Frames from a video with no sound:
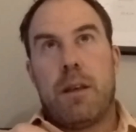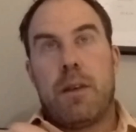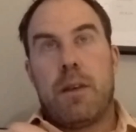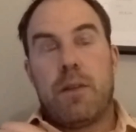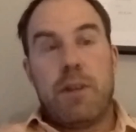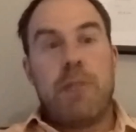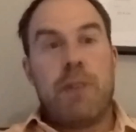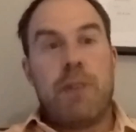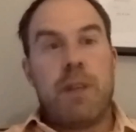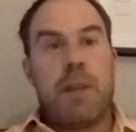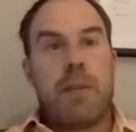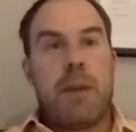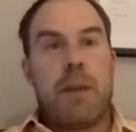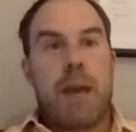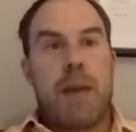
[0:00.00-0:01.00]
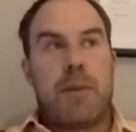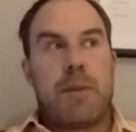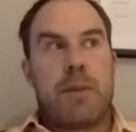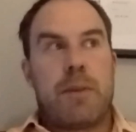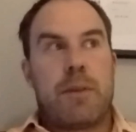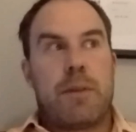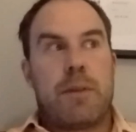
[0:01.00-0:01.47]
reraining
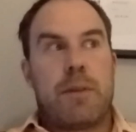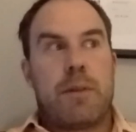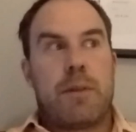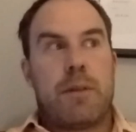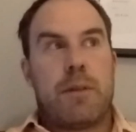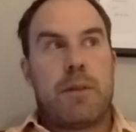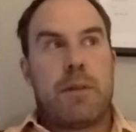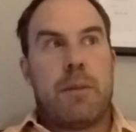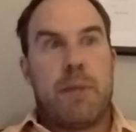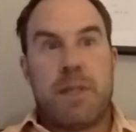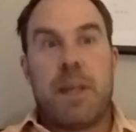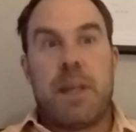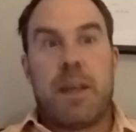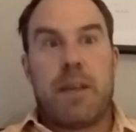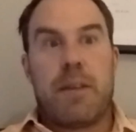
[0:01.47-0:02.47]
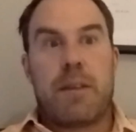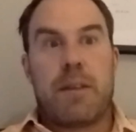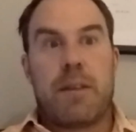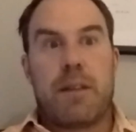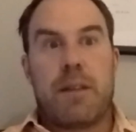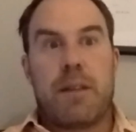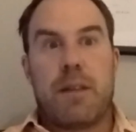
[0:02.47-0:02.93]
maps
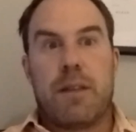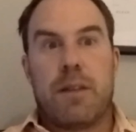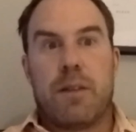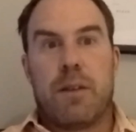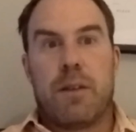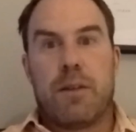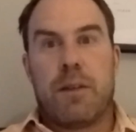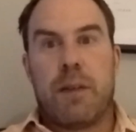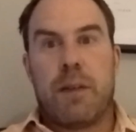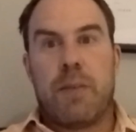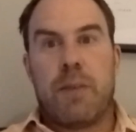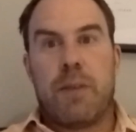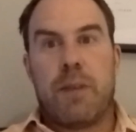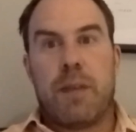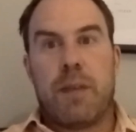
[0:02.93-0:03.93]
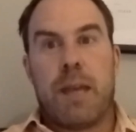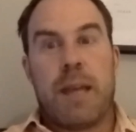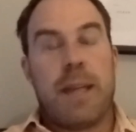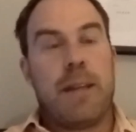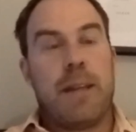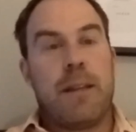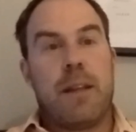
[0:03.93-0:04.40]
meticulously, takes a lot of time with it,
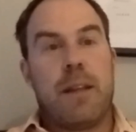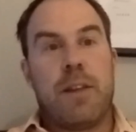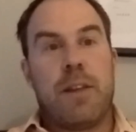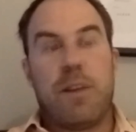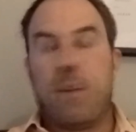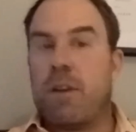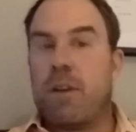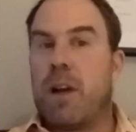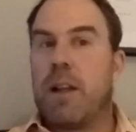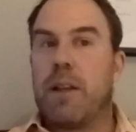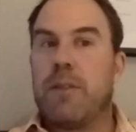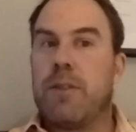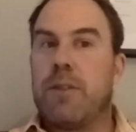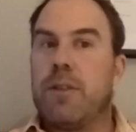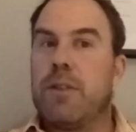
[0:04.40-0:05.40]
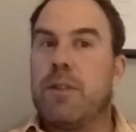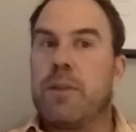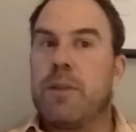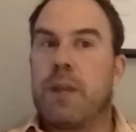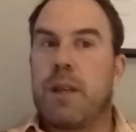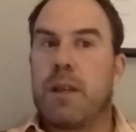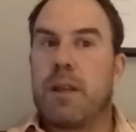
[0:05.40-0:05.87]
and, he, and you're not allowed to use
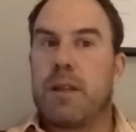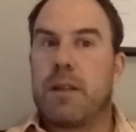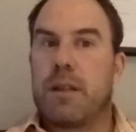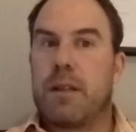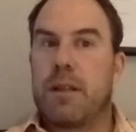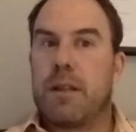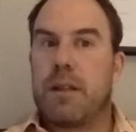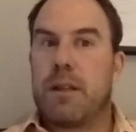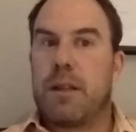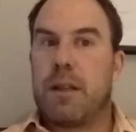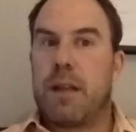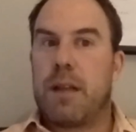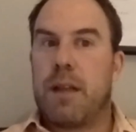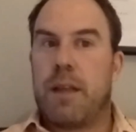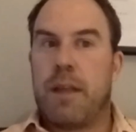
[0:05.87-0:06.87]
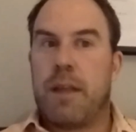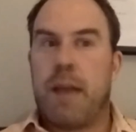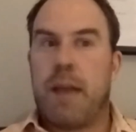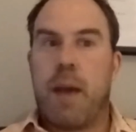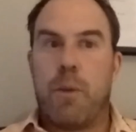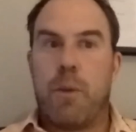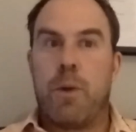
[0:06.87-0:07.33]
them at Augusta. And
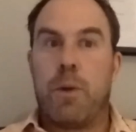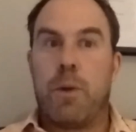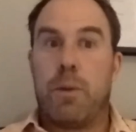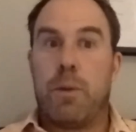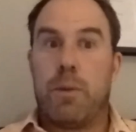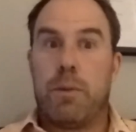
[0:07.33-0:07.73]
that will